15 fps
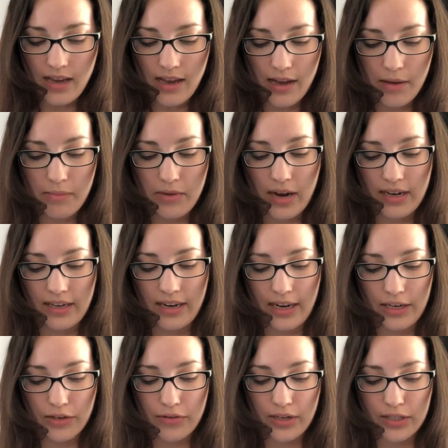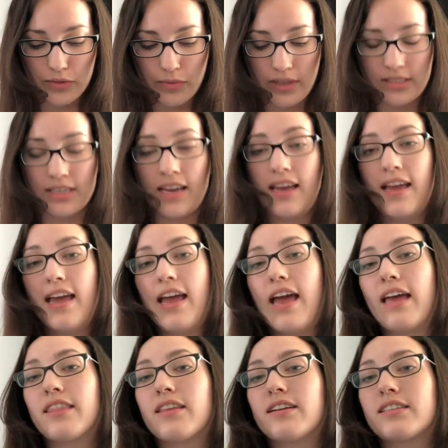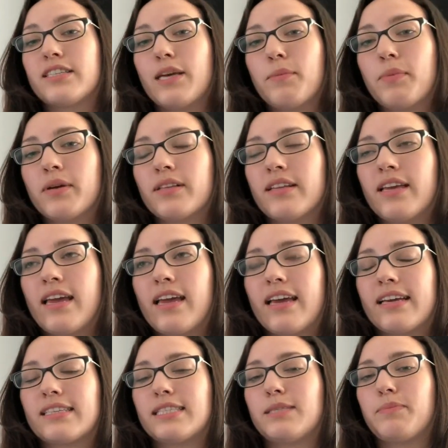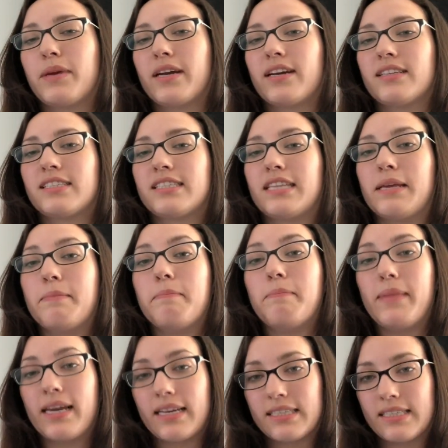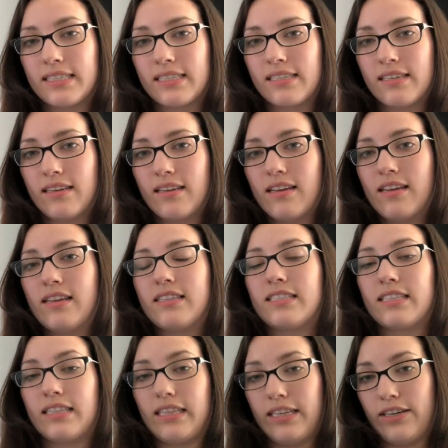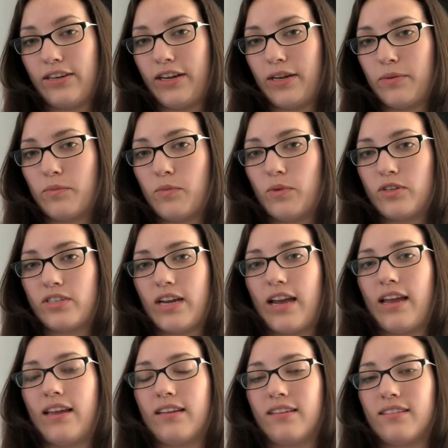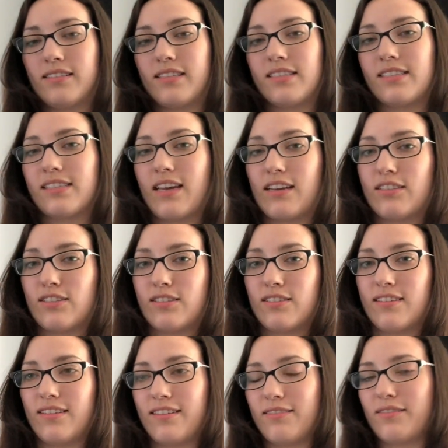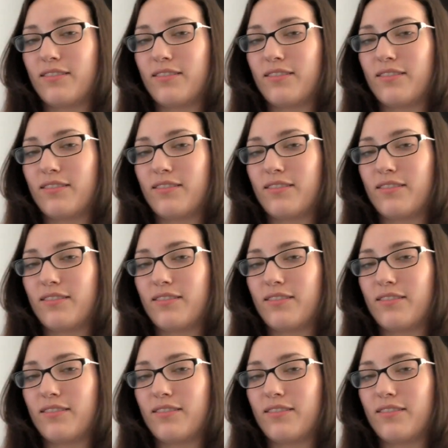They're at an increased risk, and they're typically experience the mixed delirium, which I discussed